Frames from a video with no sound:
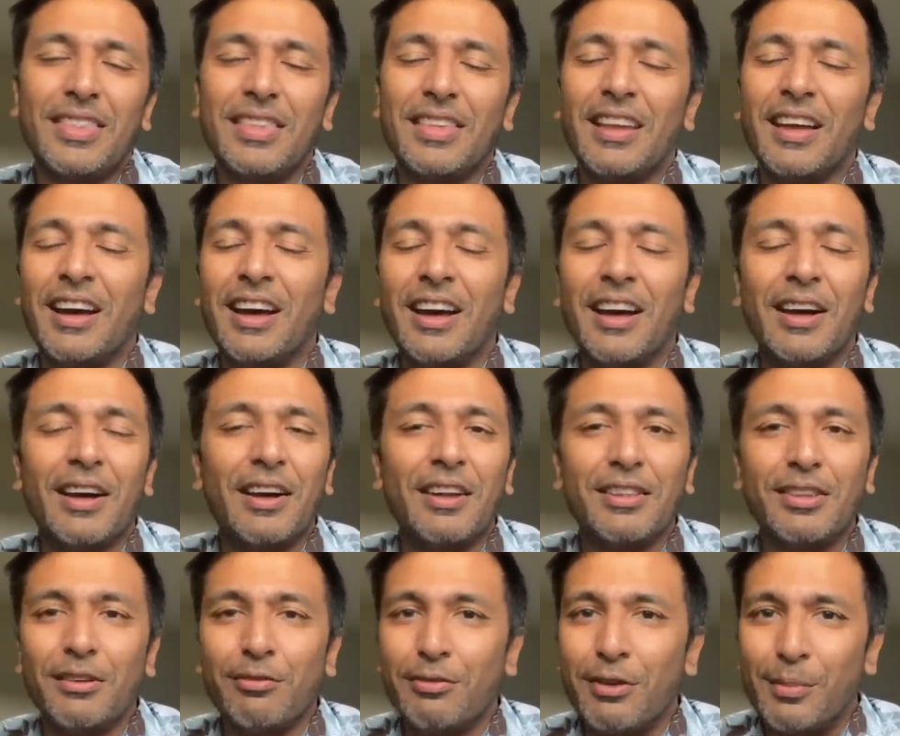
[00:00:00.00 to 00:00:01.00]
uh,
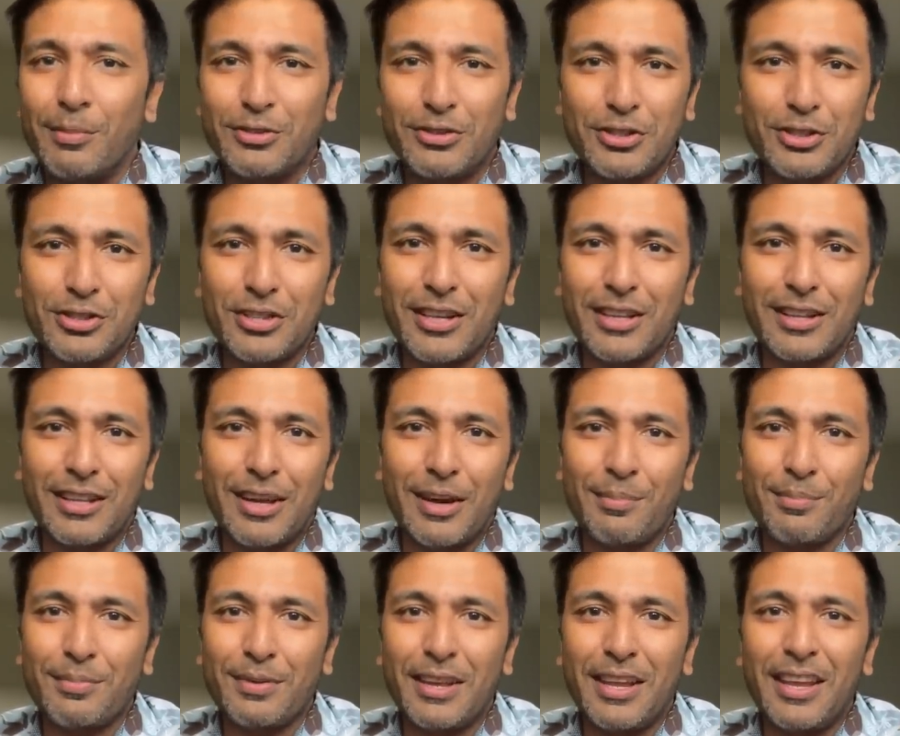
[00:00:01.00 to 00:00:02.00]
the pharmaceutical
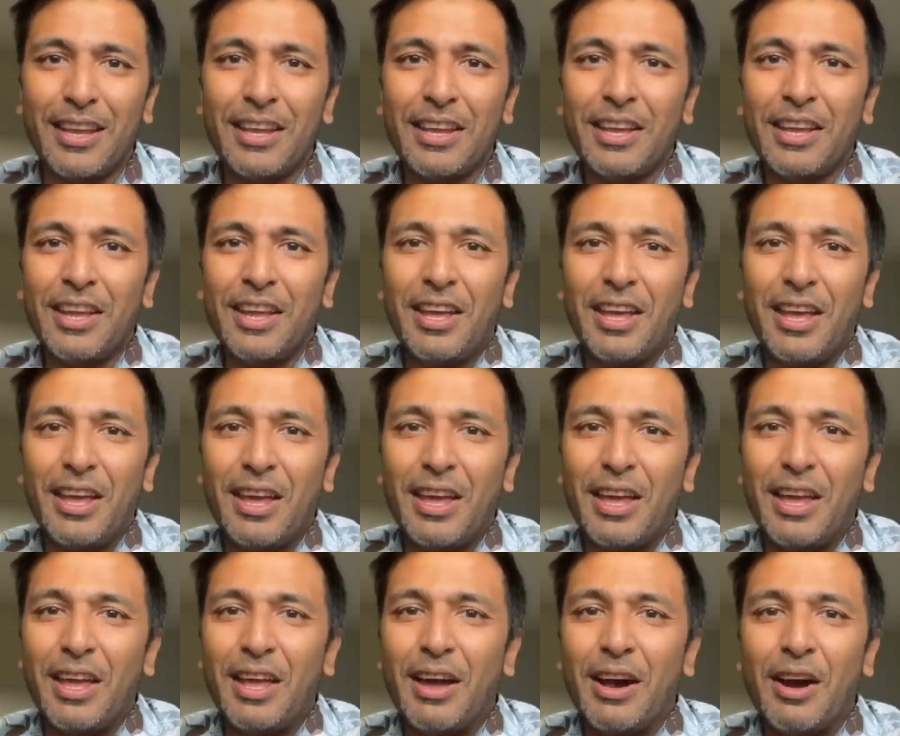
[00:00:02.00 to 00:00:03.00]
company,
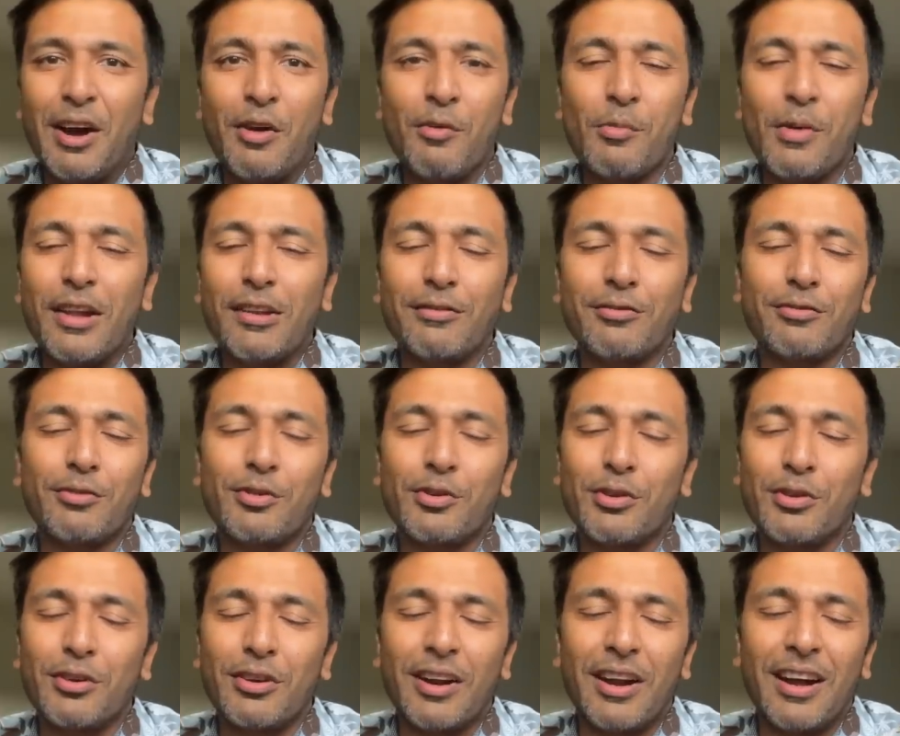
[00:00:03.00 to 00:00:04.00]
eh, a win
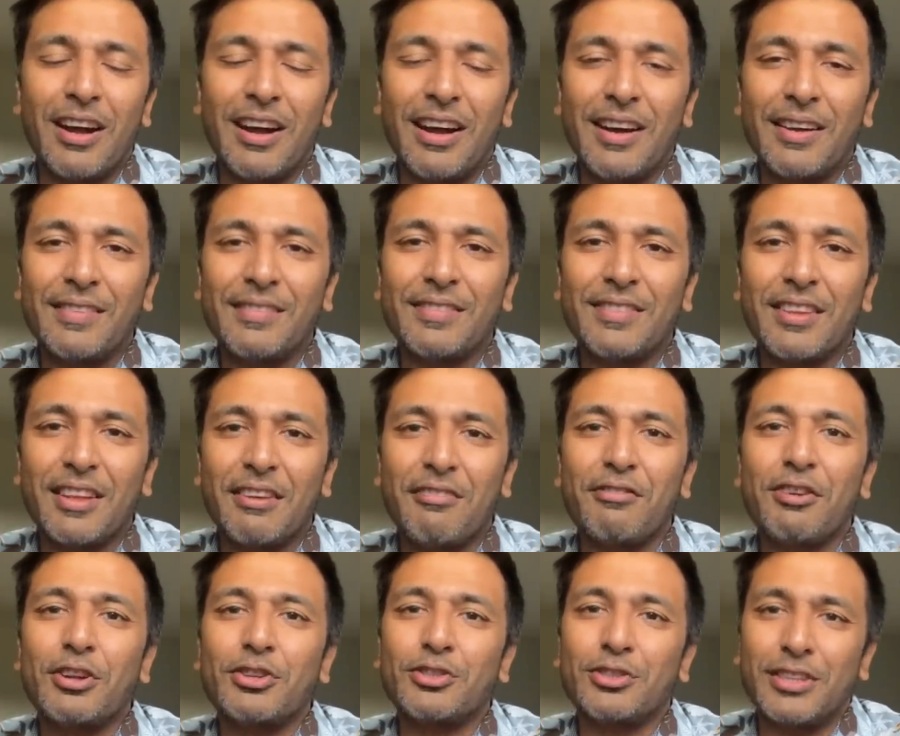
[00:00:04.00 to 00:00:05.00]
for uh,
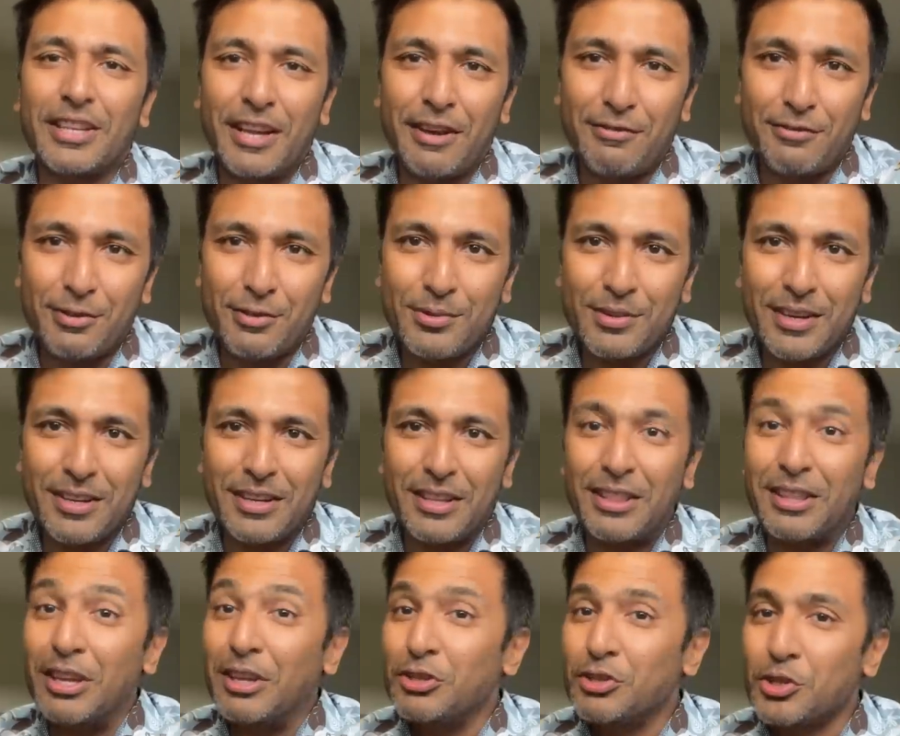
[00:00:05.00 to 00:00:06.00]
virtually everyone,
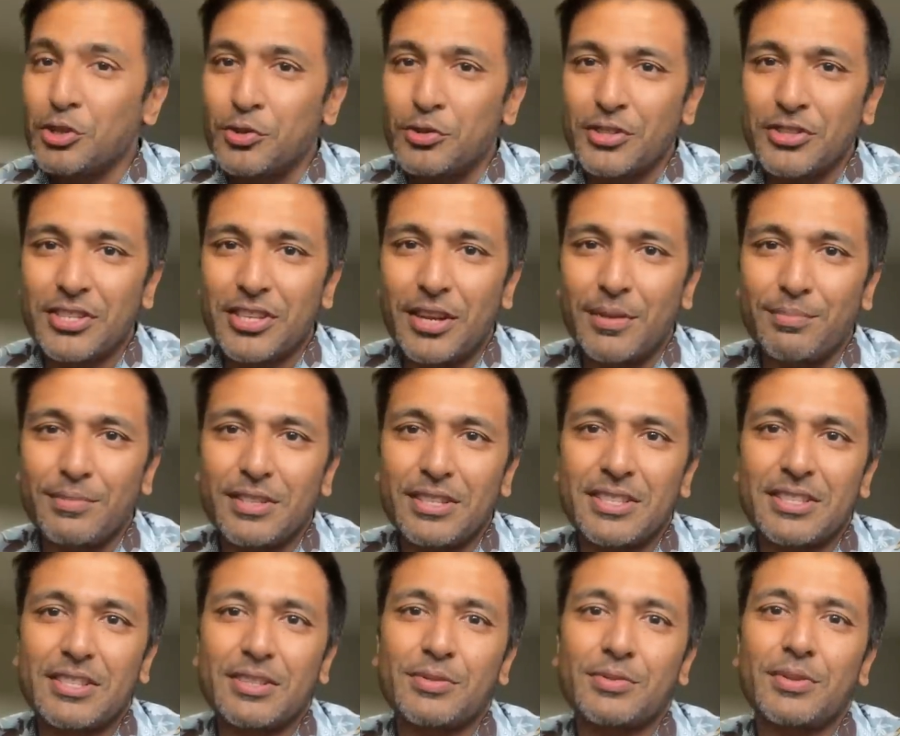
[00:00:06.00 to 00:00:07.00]
and the insurance
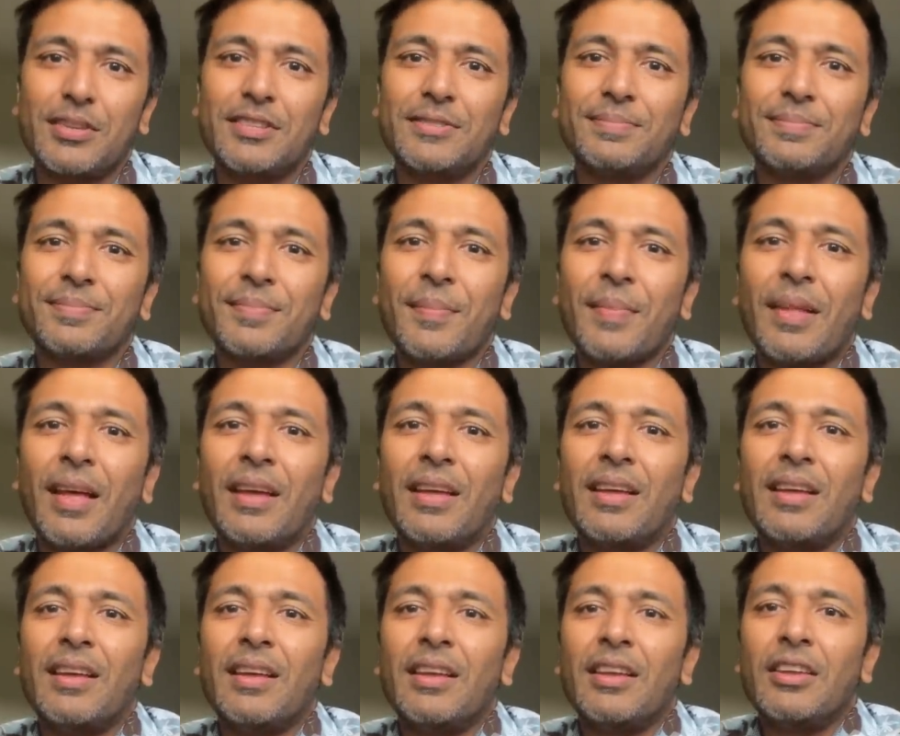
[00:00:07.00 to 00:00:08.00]
companies as well.
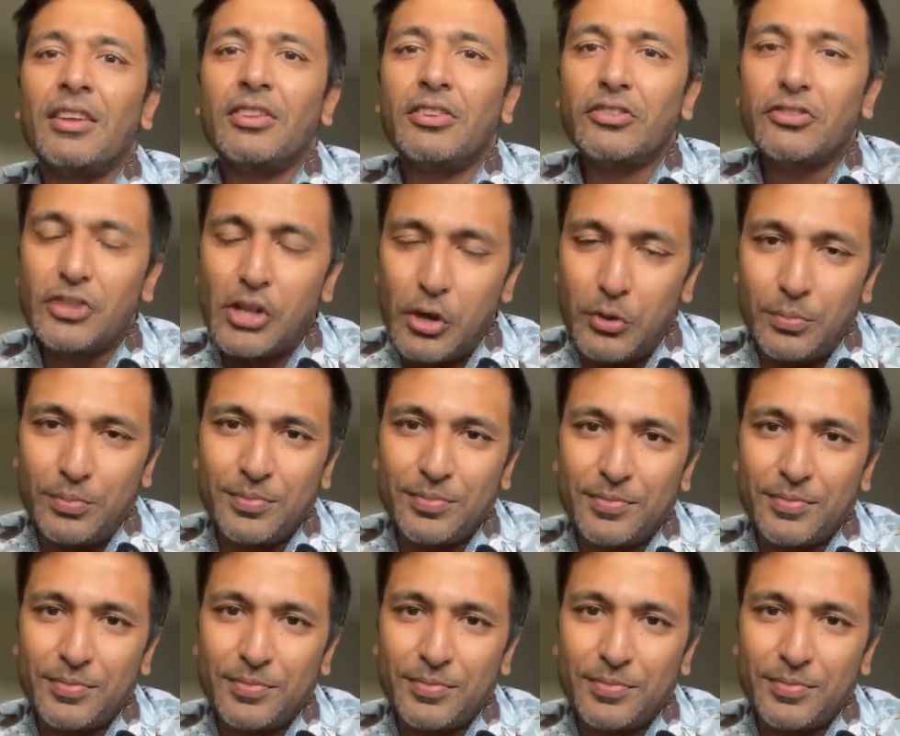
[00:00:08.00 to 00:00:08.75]
So,